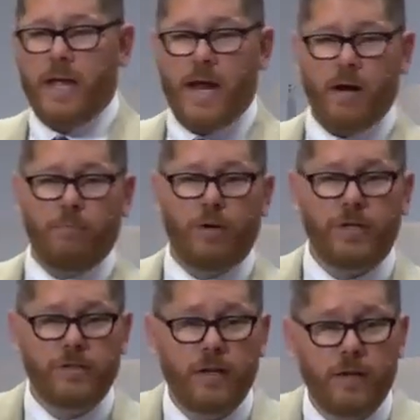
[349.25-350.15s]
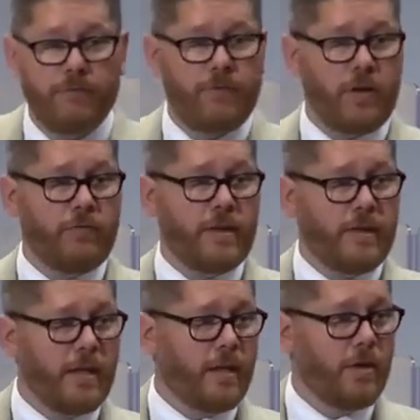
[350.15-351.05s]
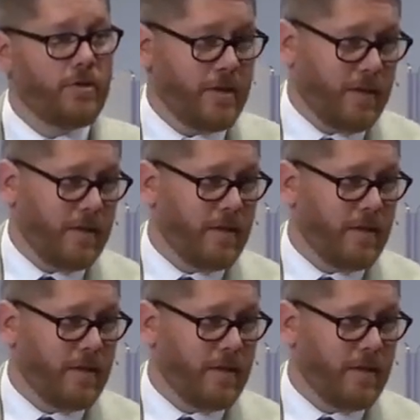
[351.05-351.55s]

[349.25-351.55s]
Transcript: airbrushed on velvet theologian.